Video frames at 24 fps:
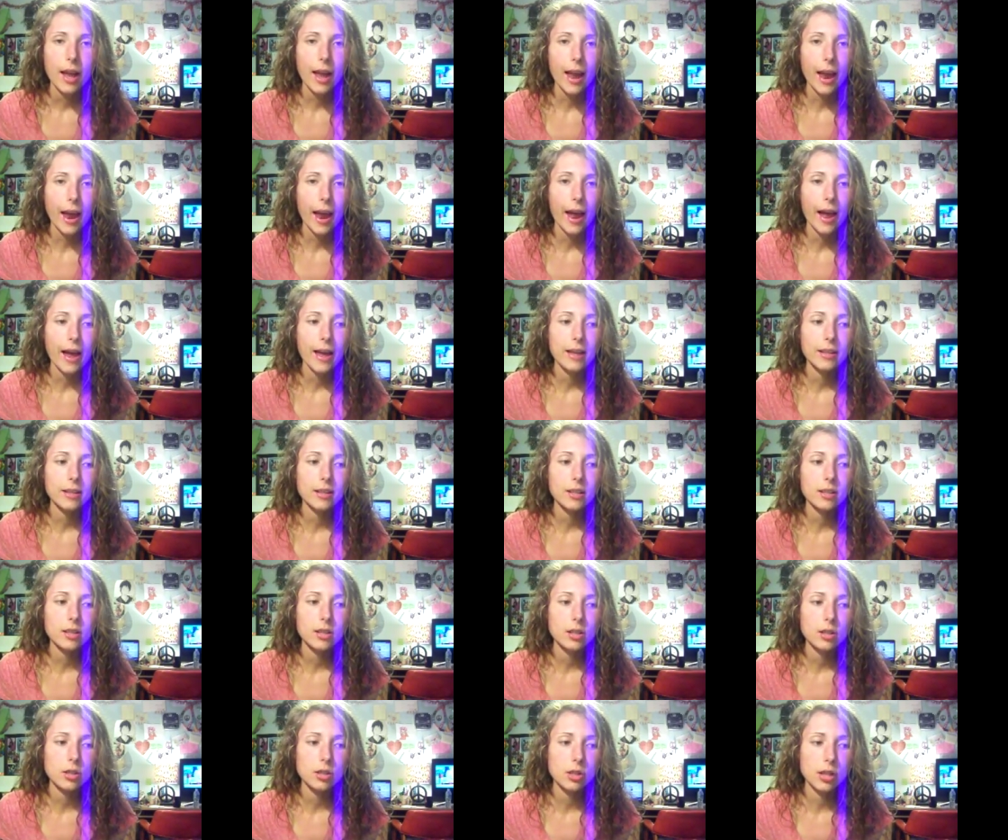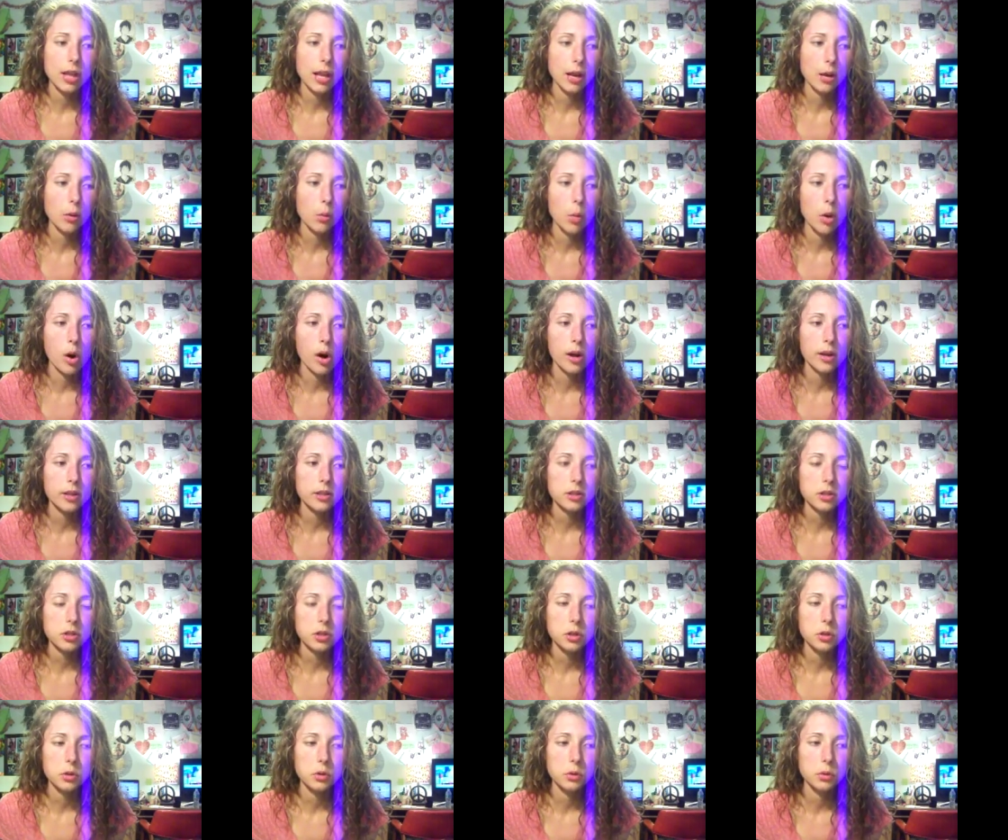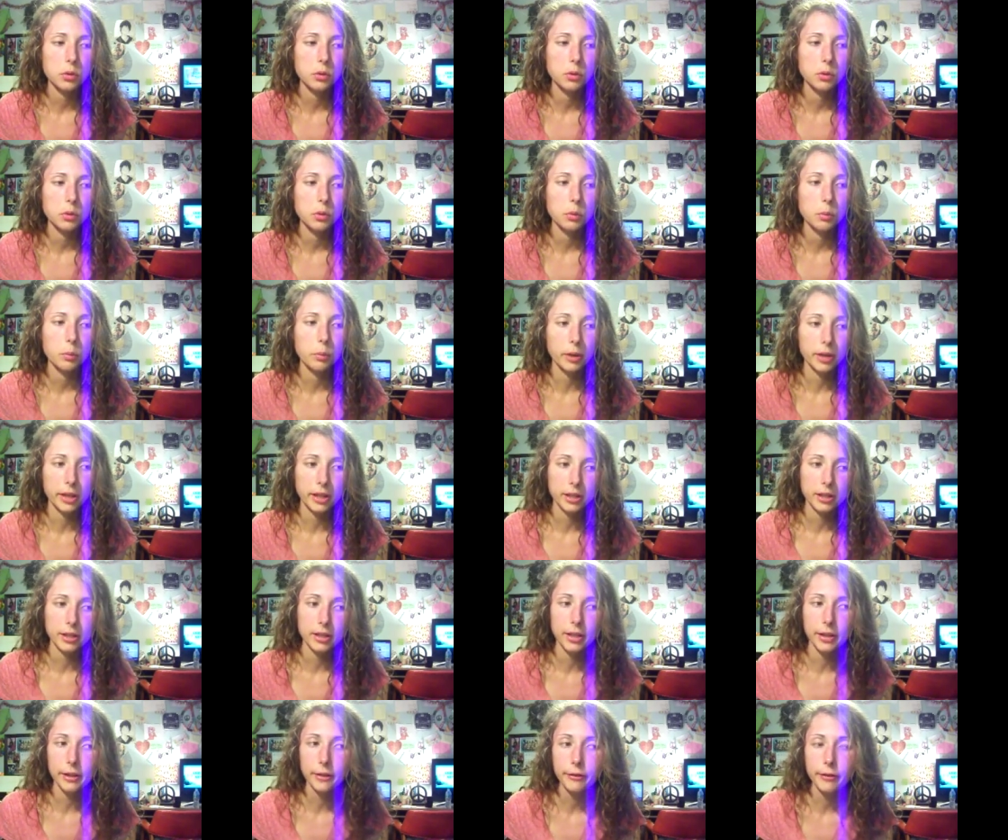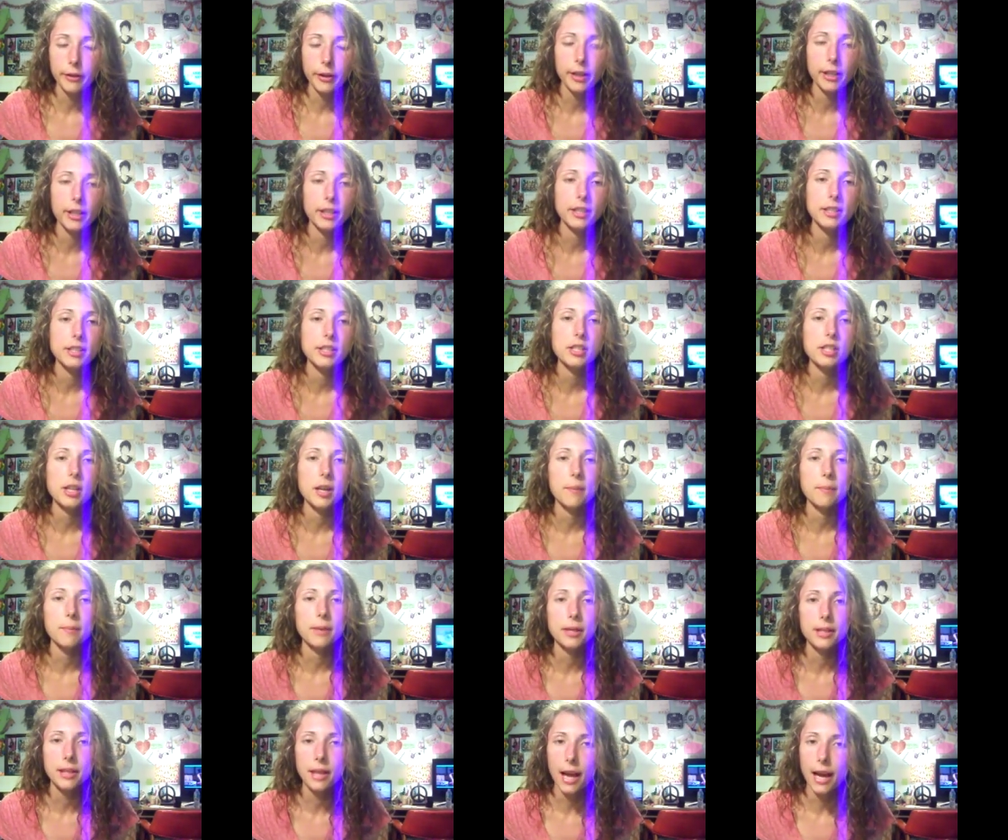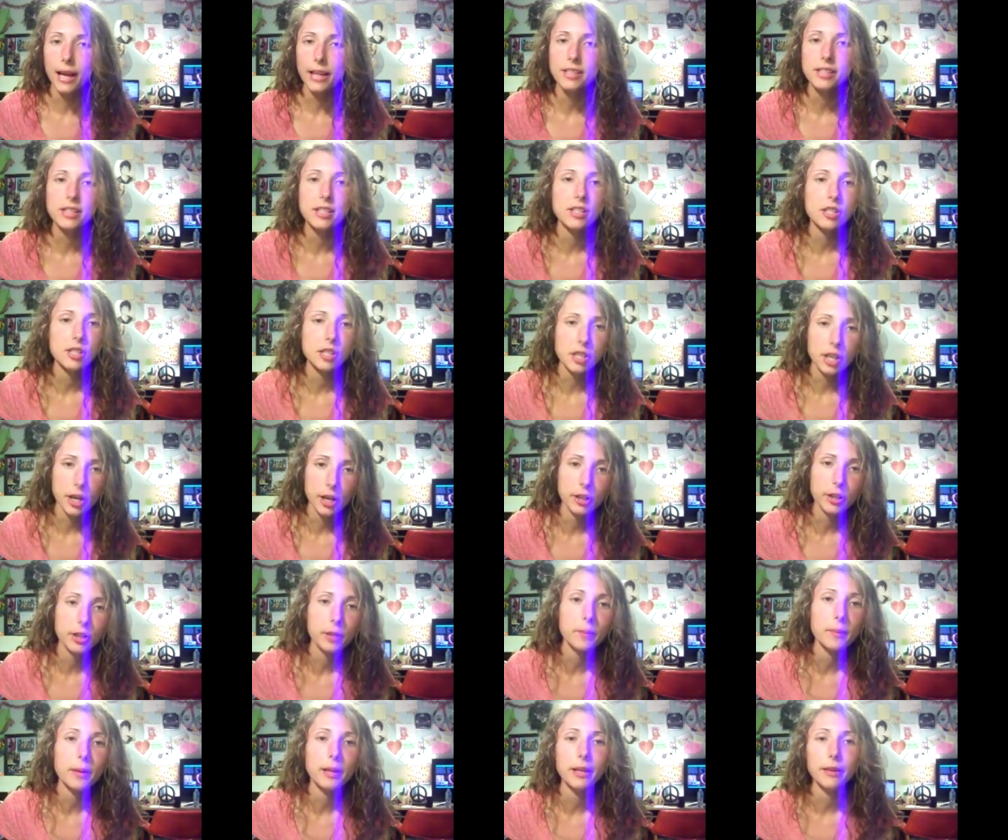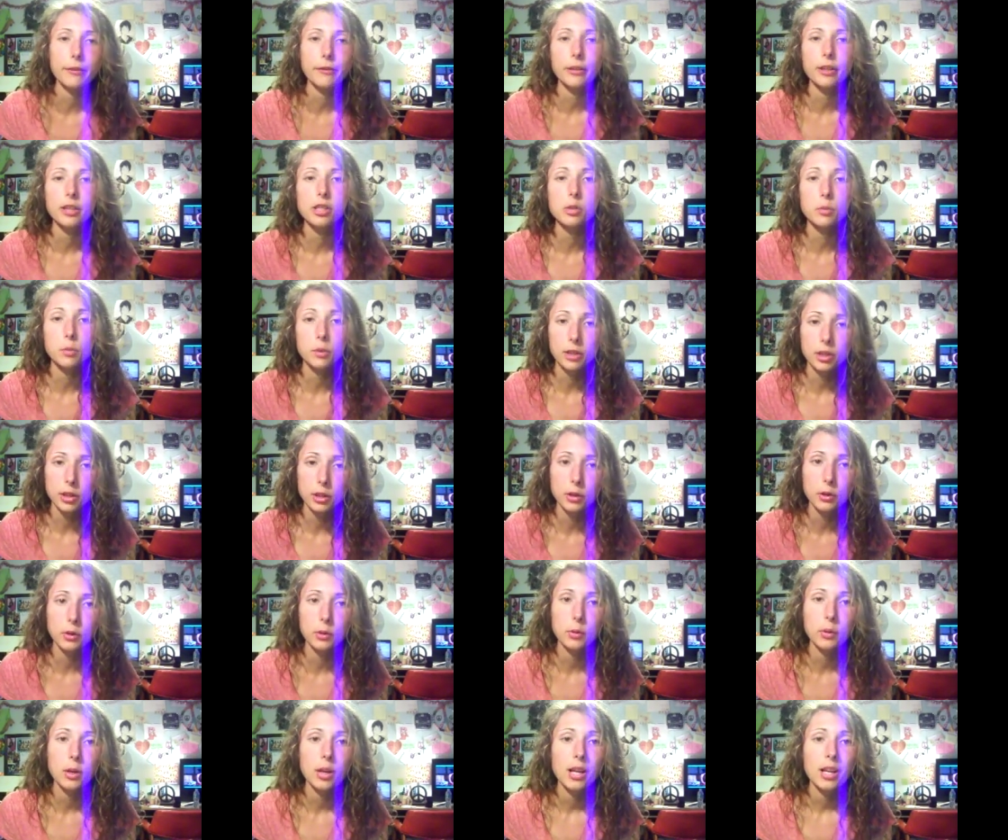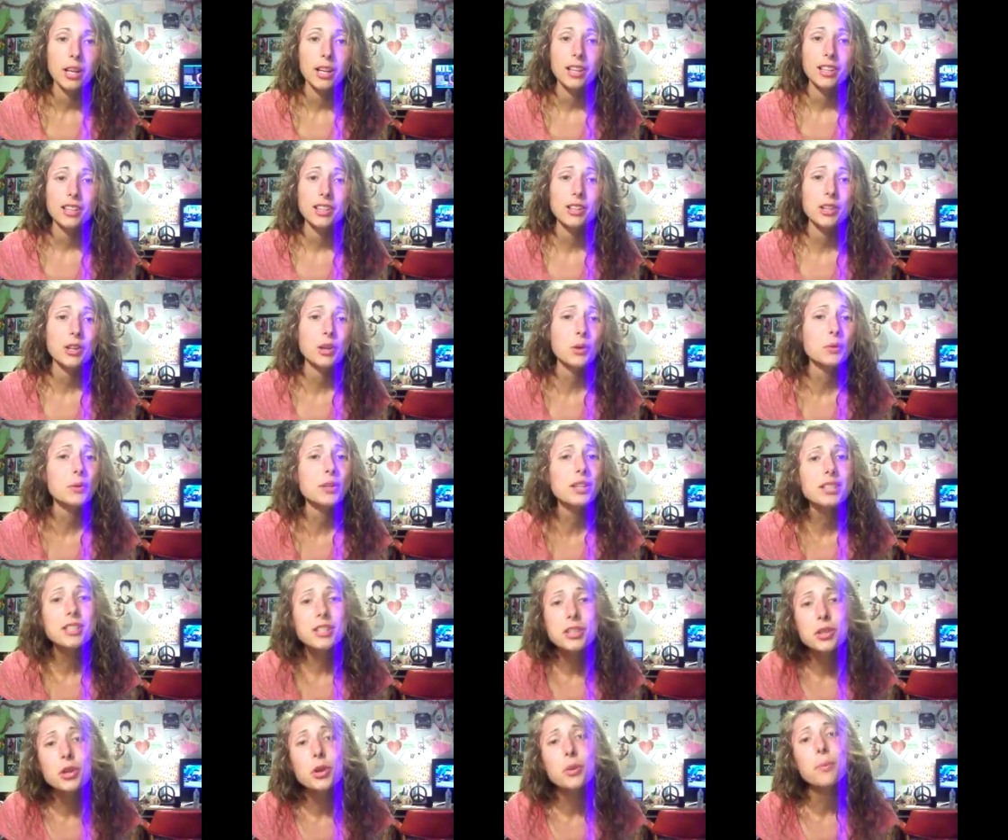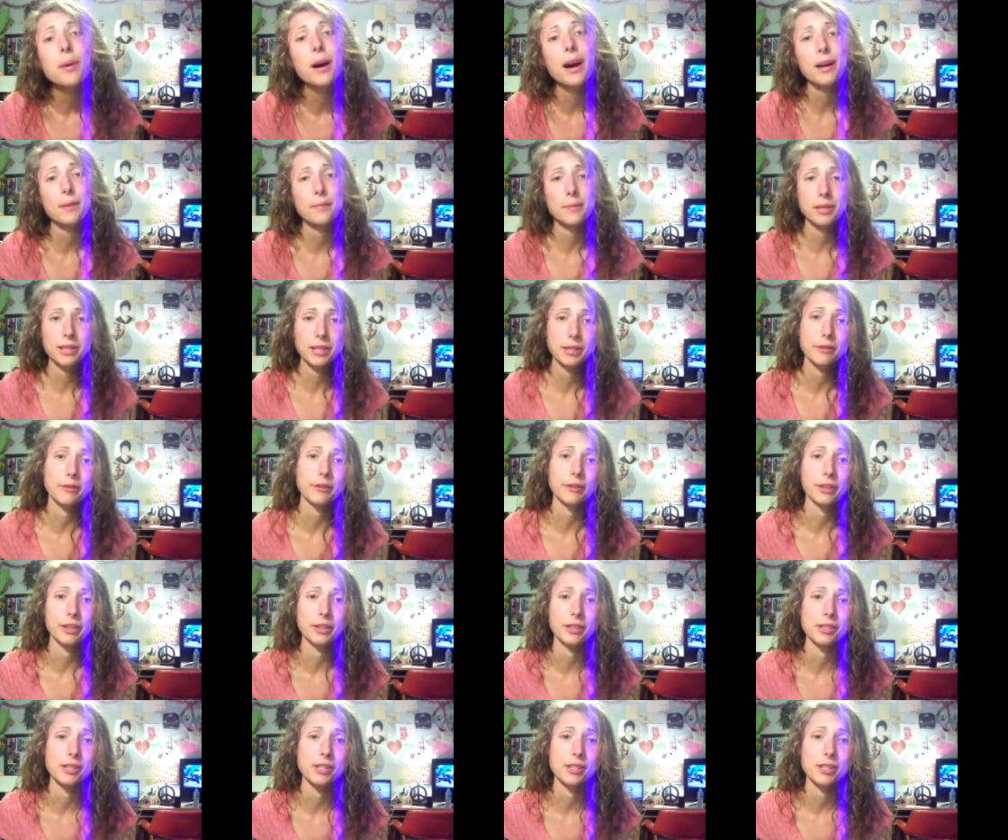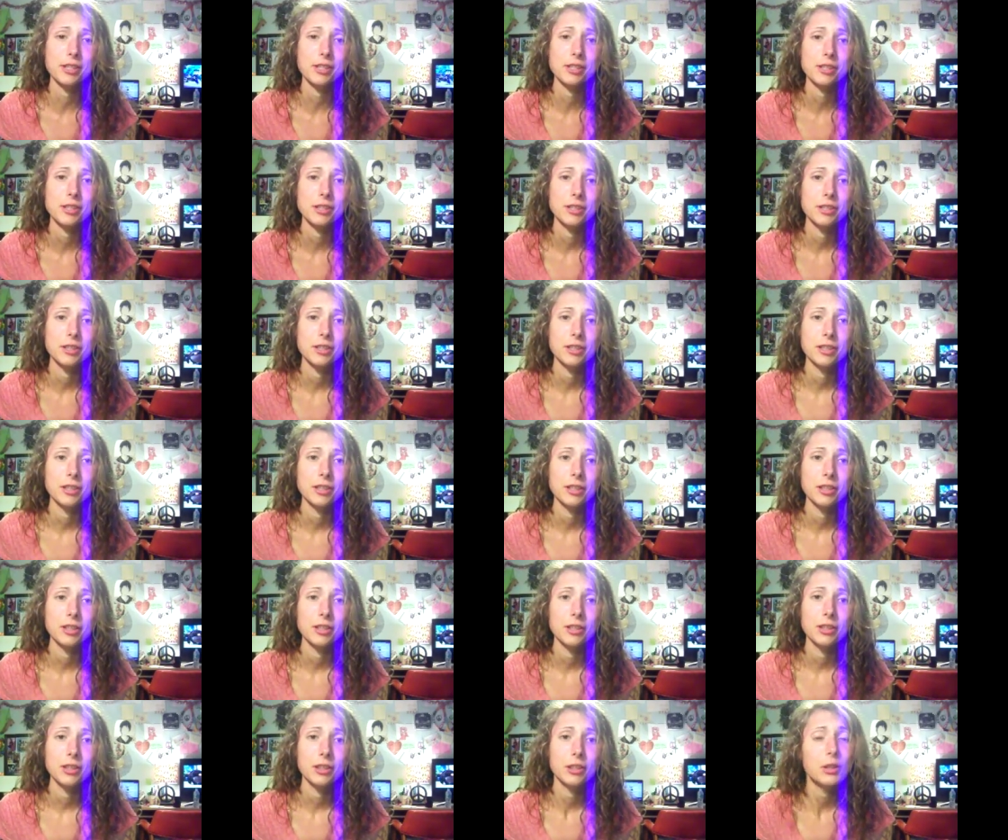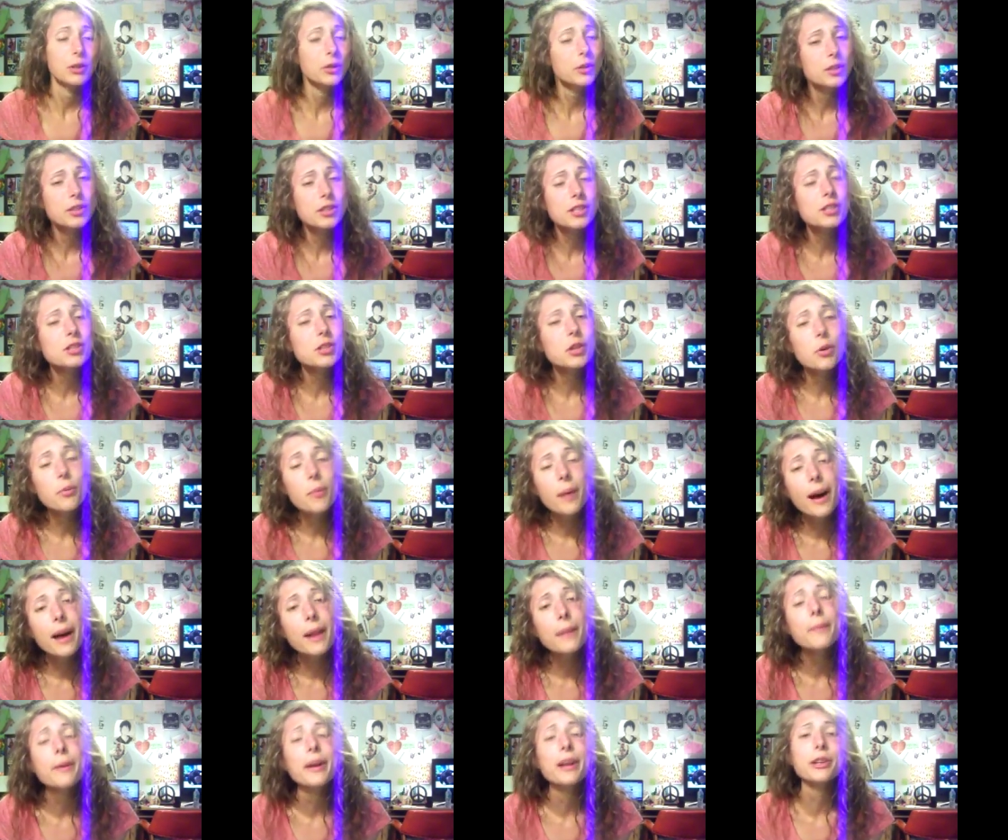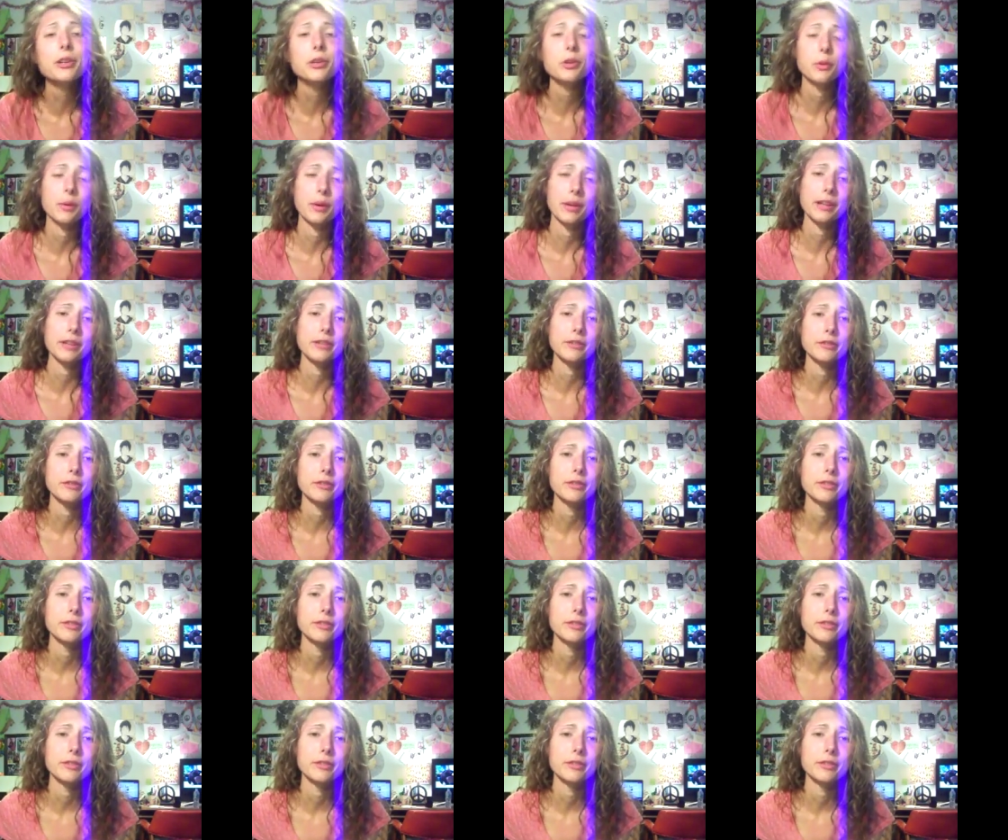and they want to bring their fridge and be nice and share their mini fridge with you. You don't need to go buy a mini fridge. You can just go buy a microwave.